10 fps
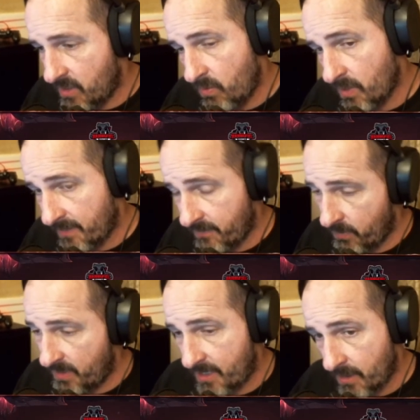would like for
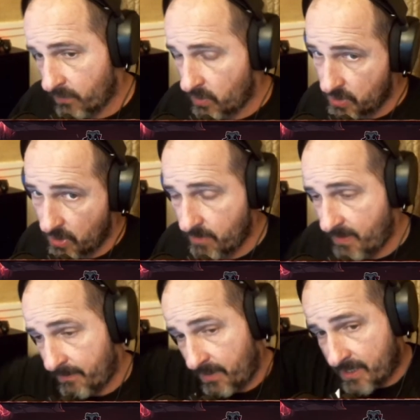me to cover or talk
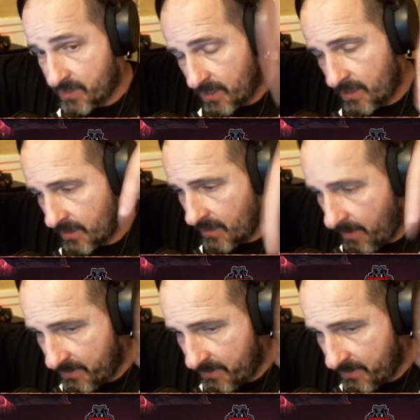about, you guys, in the comments